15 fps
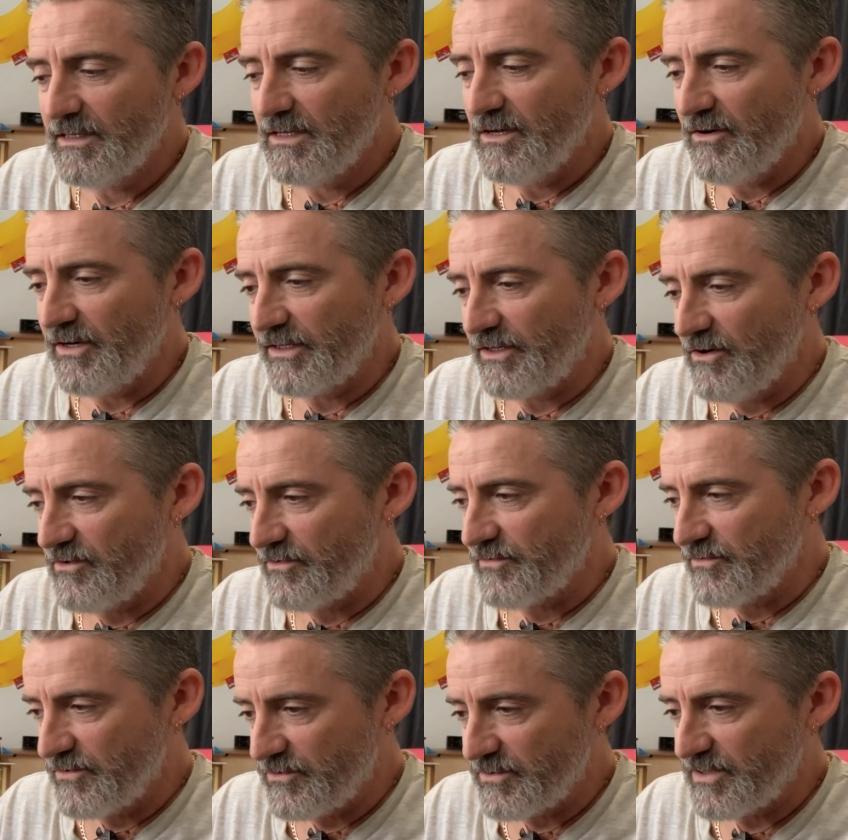I go
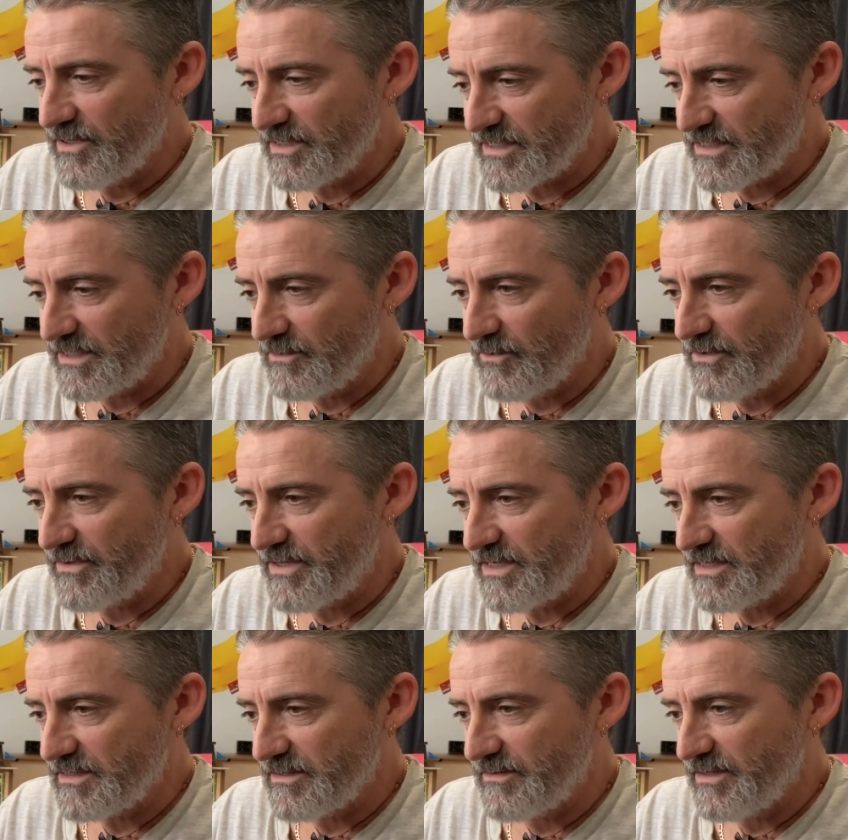through and I see what
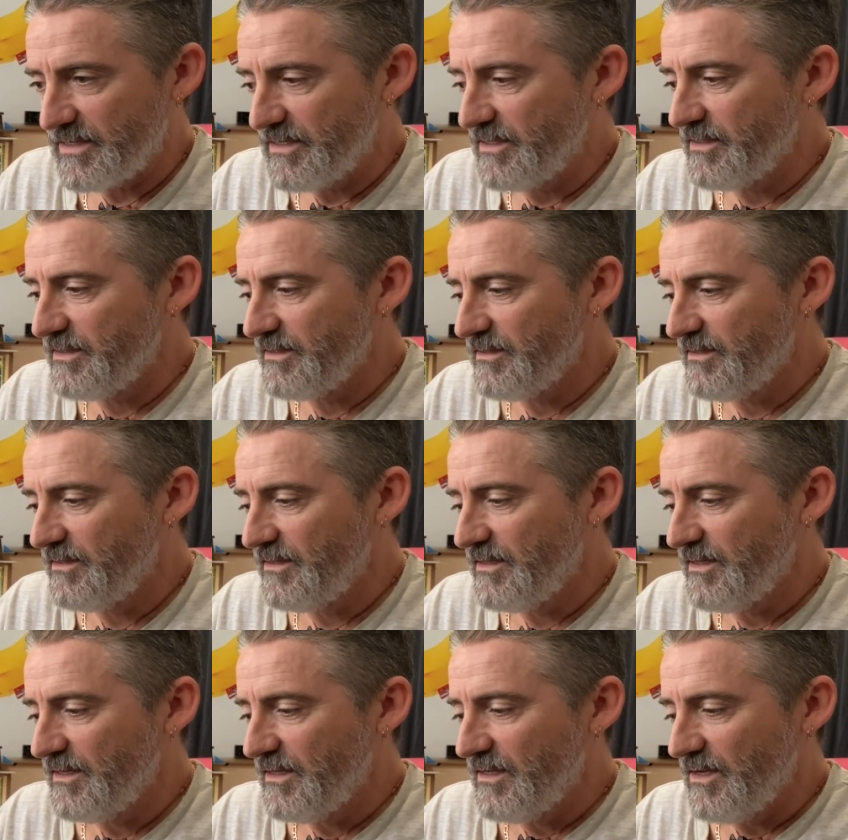things are there.
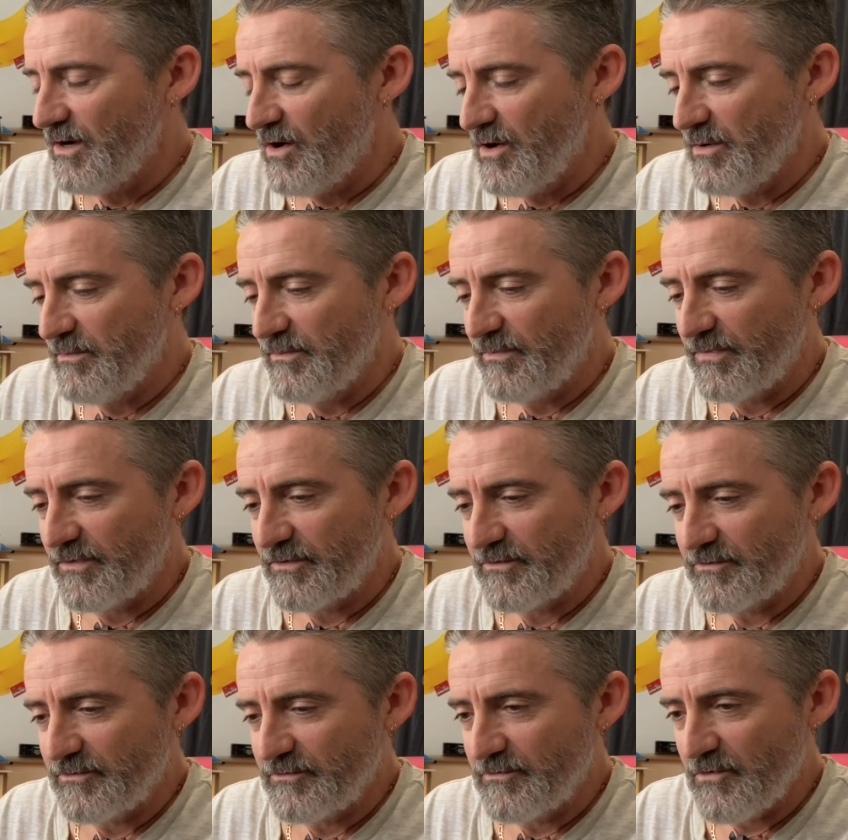I'm
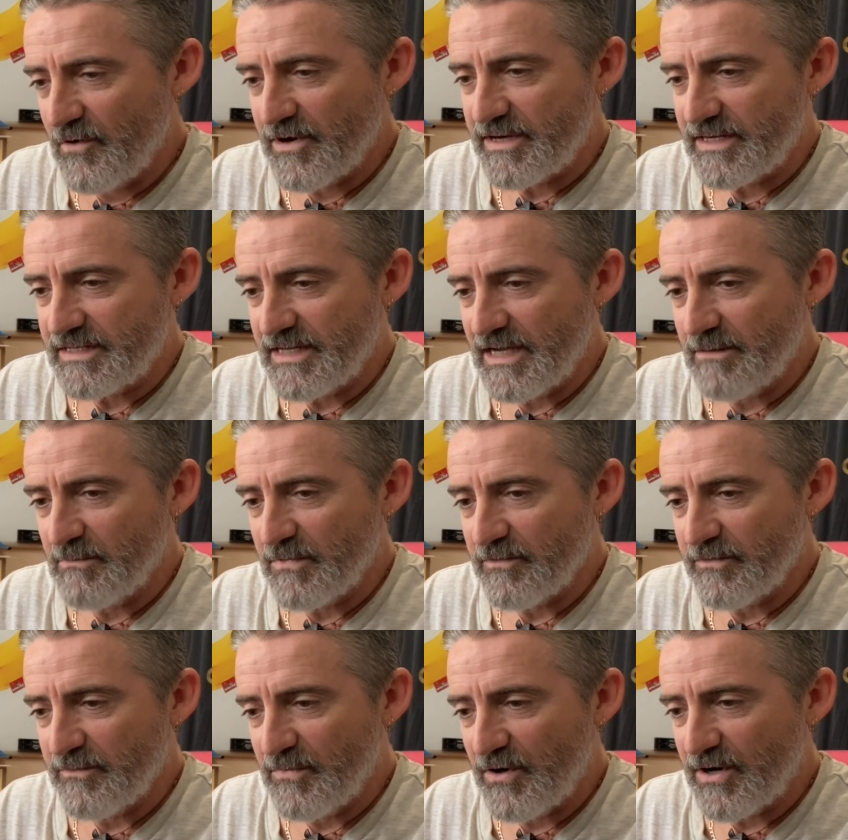writing down my
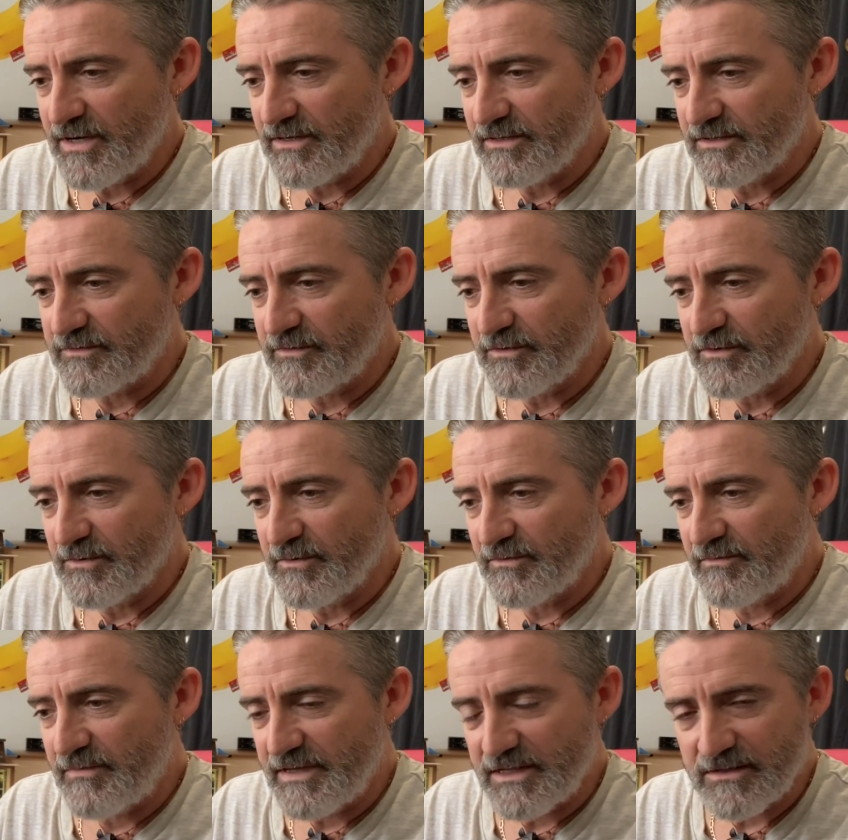reminders for
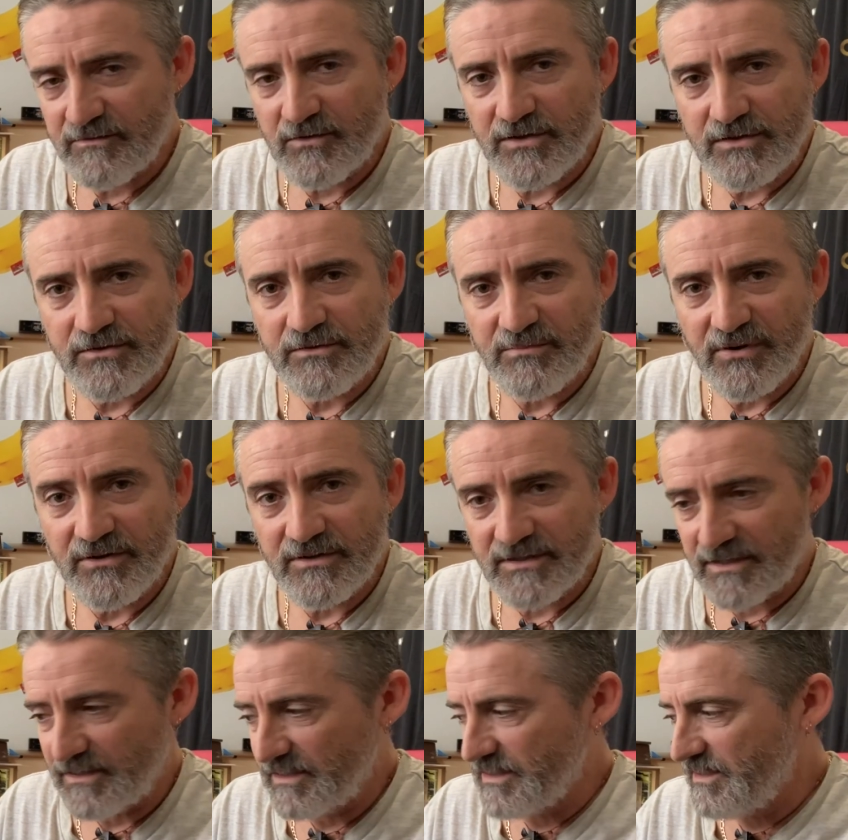things I've got to do
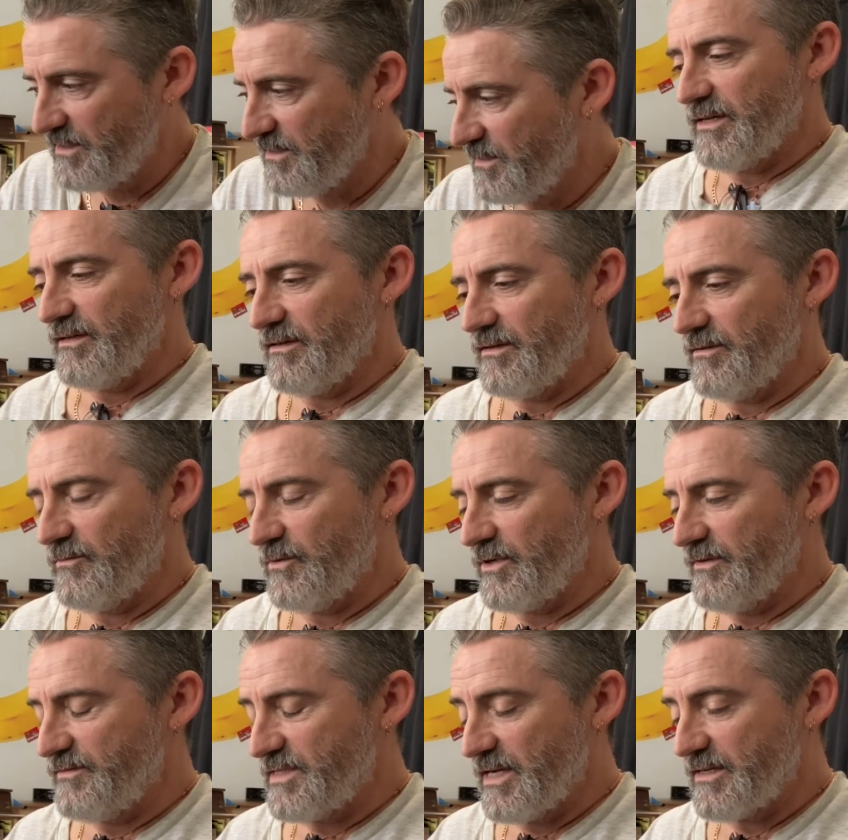personally. What
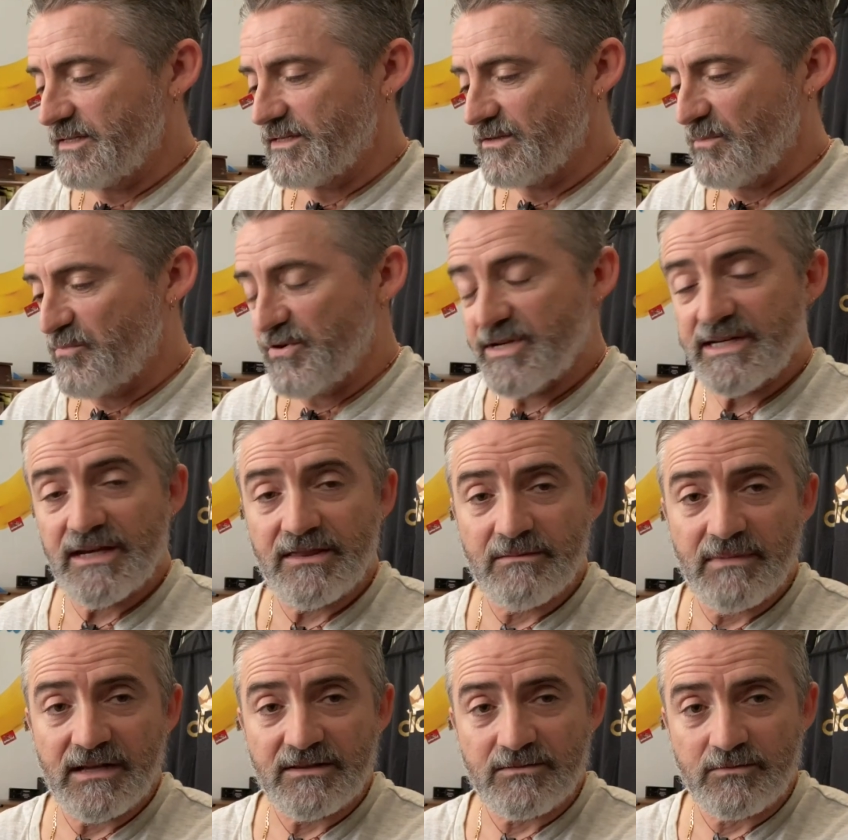I've done is I print out the
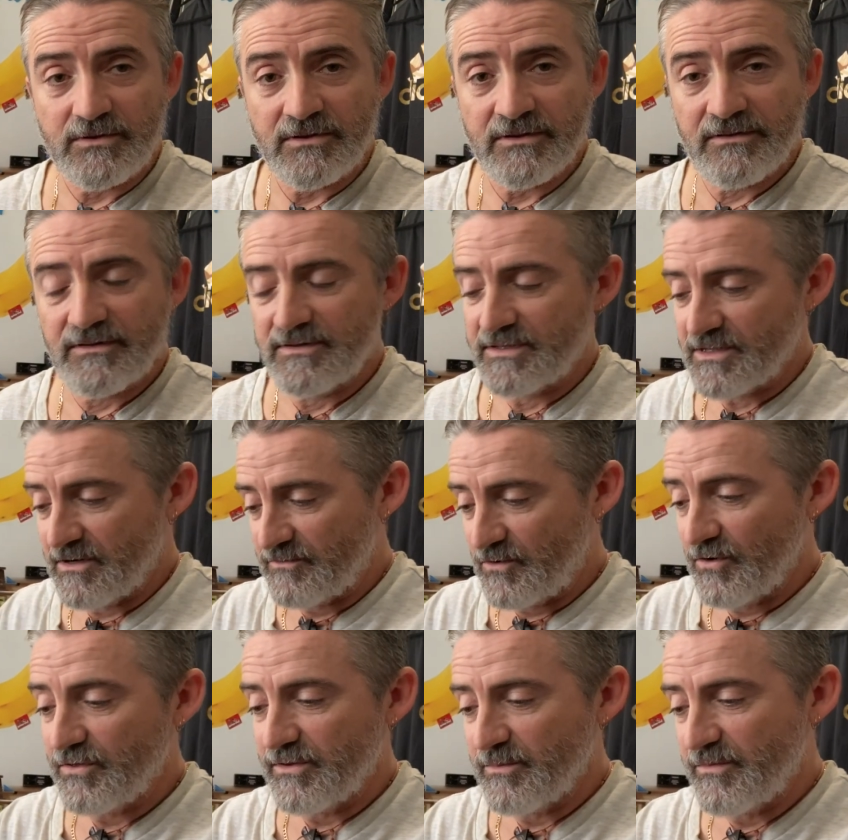month's worth, so I've
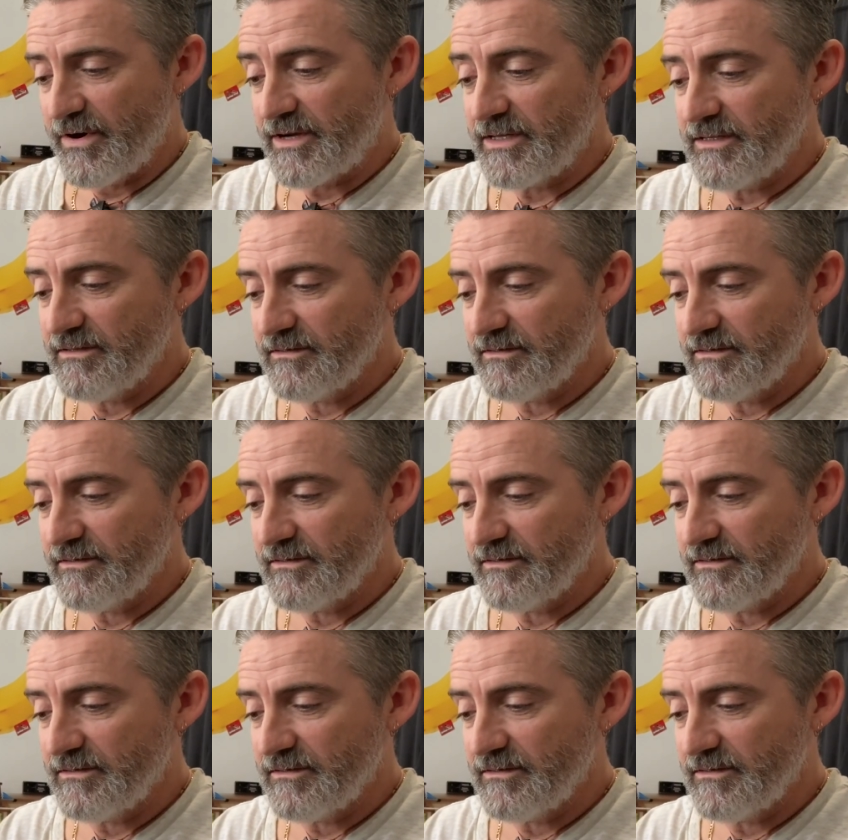got them ready.